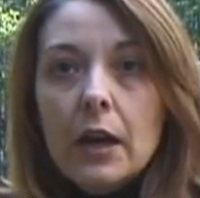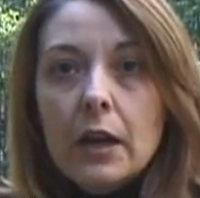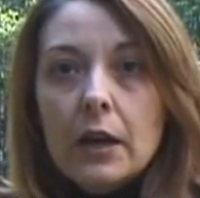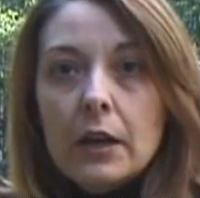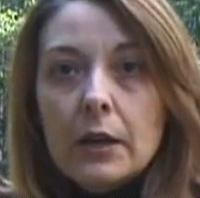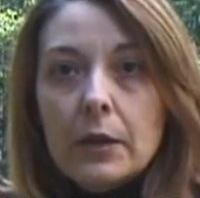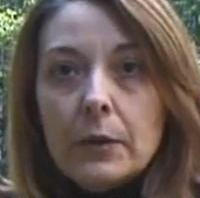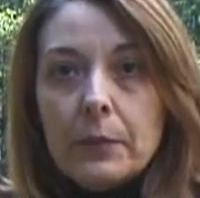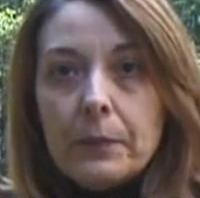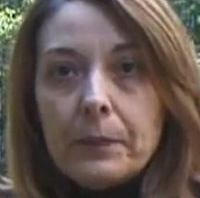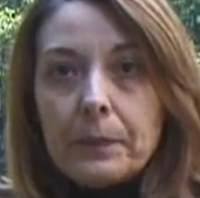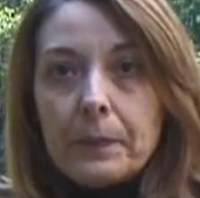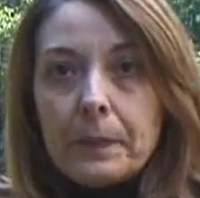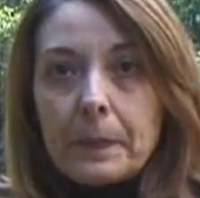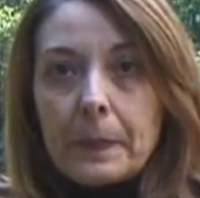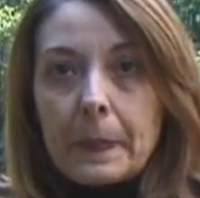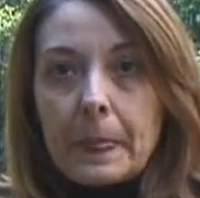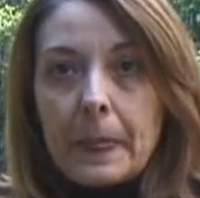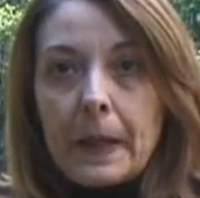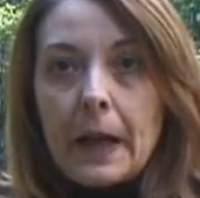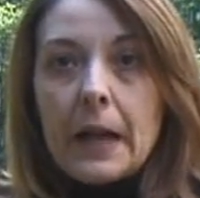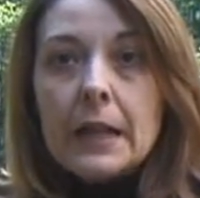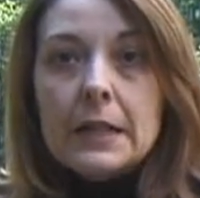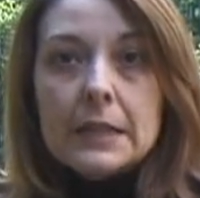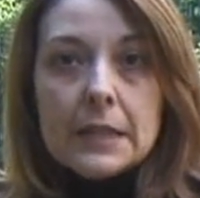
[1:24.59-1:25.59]

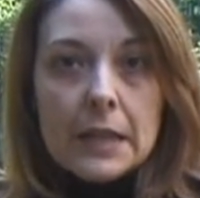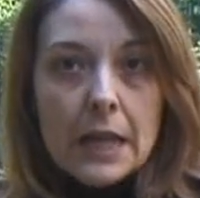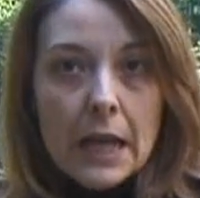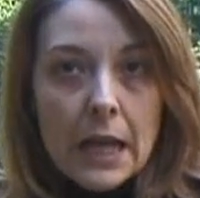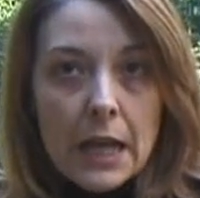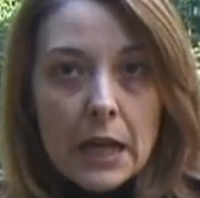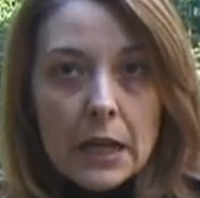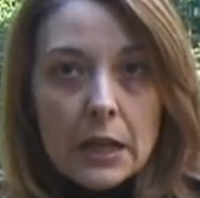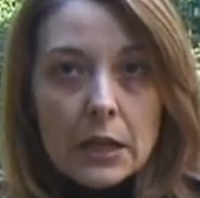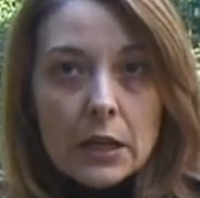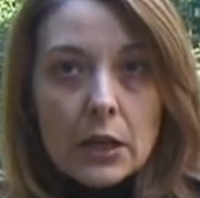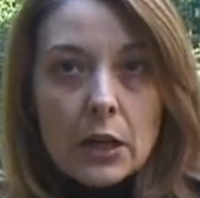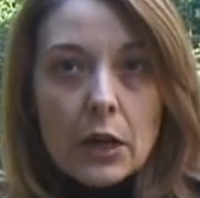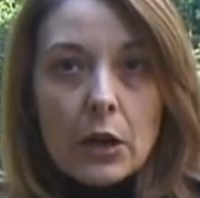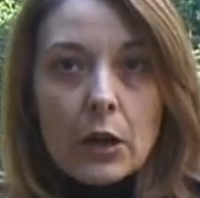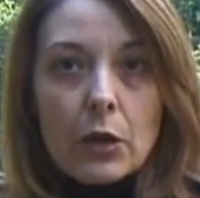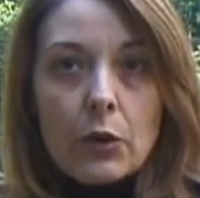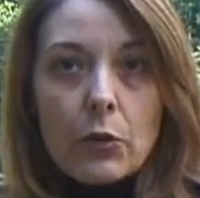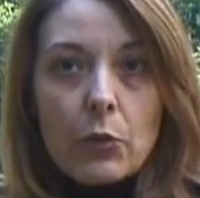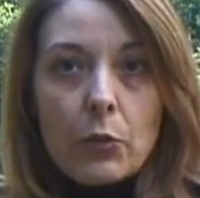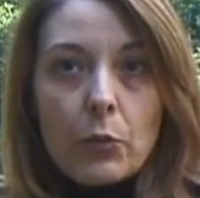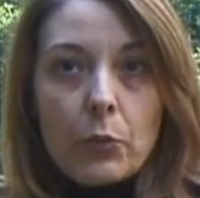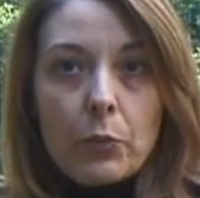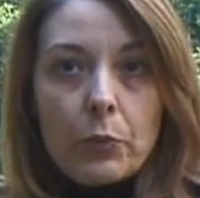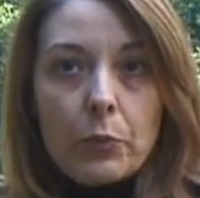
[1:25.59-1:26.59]

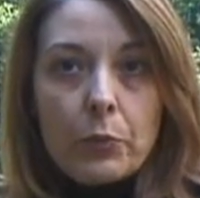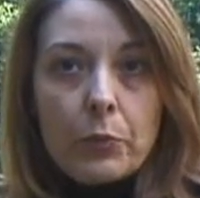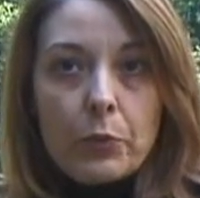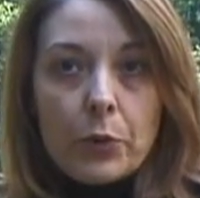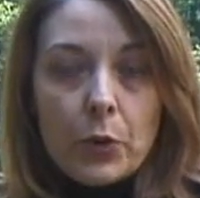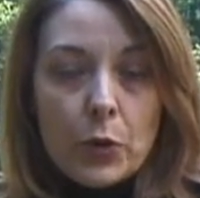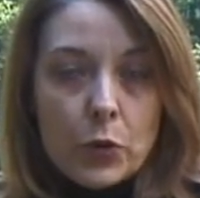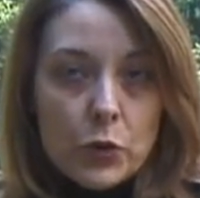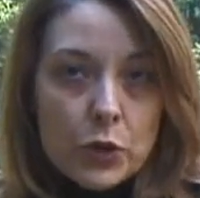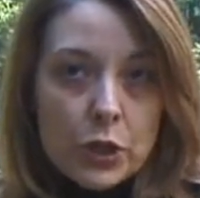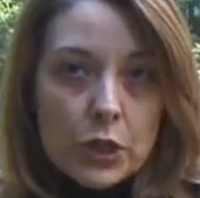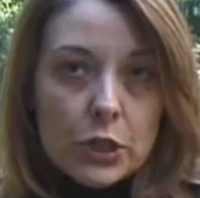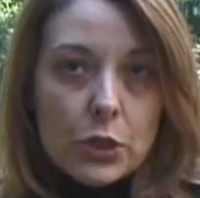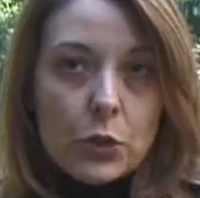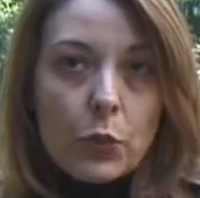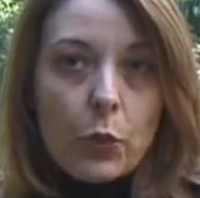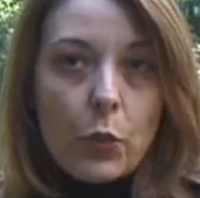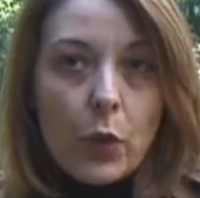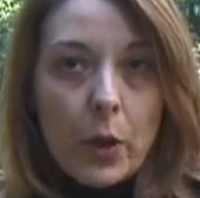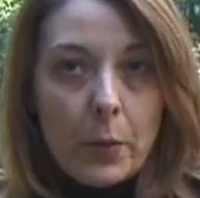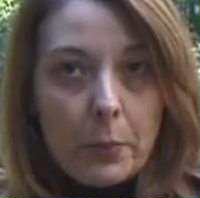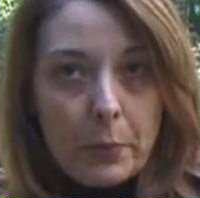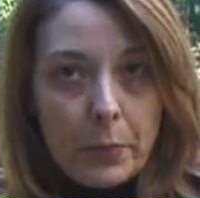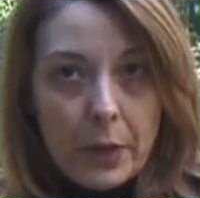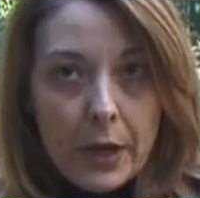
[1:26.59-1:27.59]
L10n project
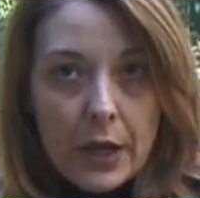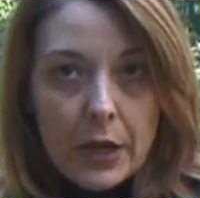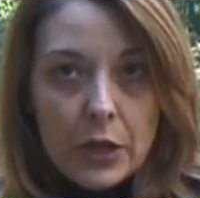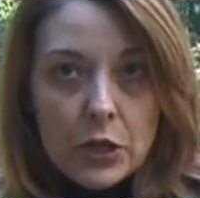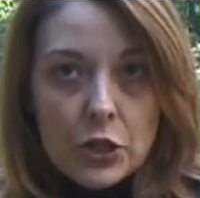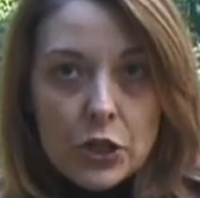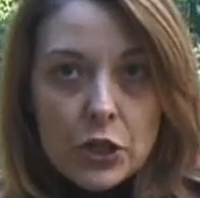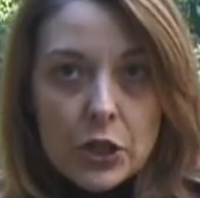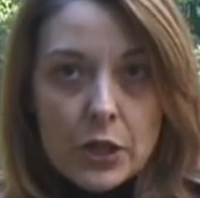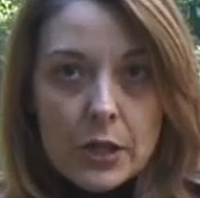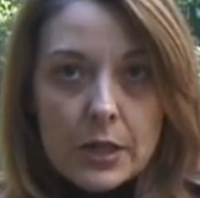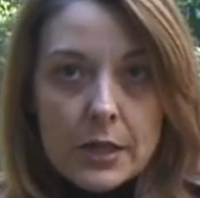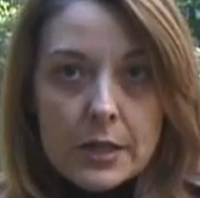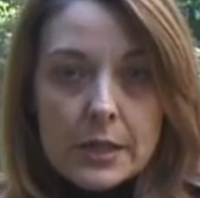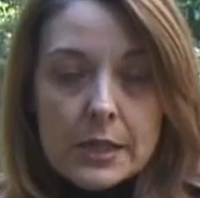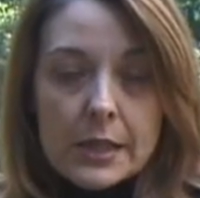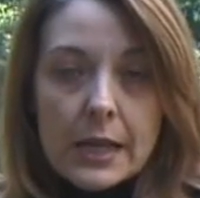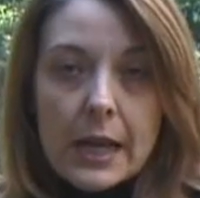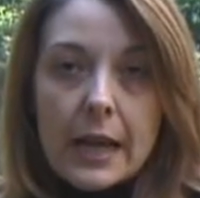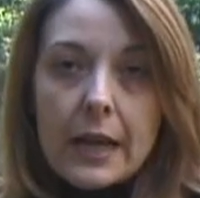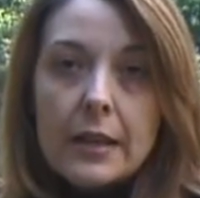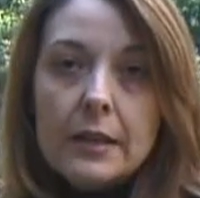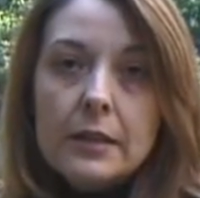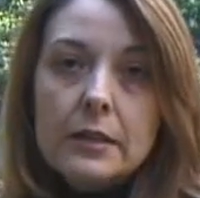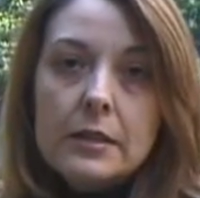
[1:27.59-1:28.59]
web pages
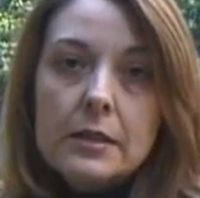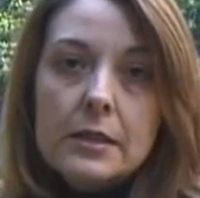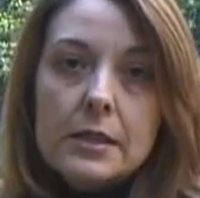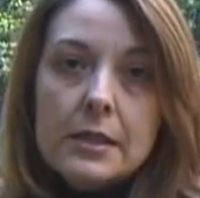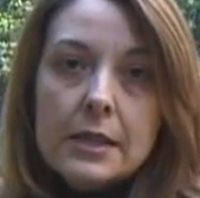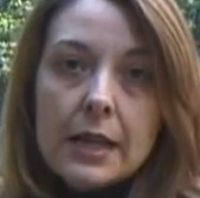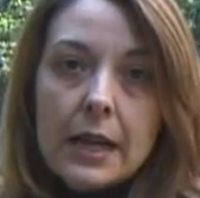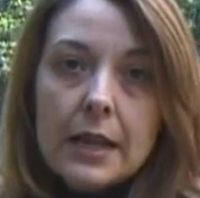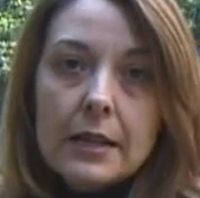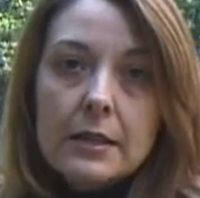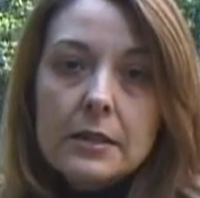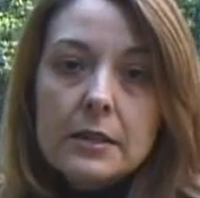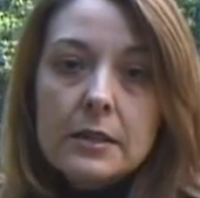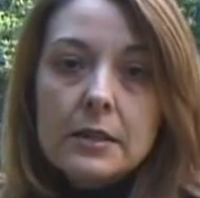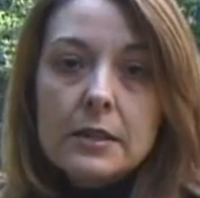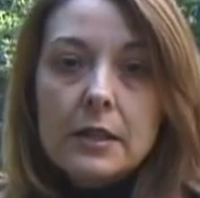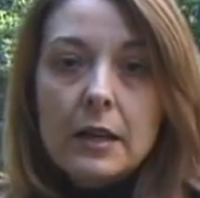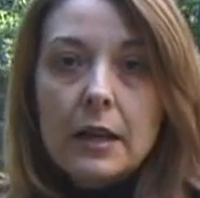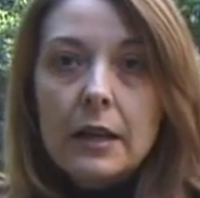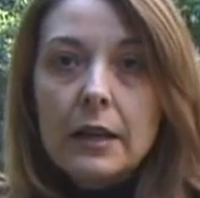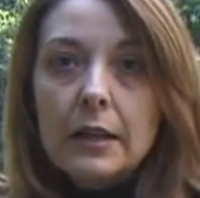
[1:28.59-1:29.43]
and send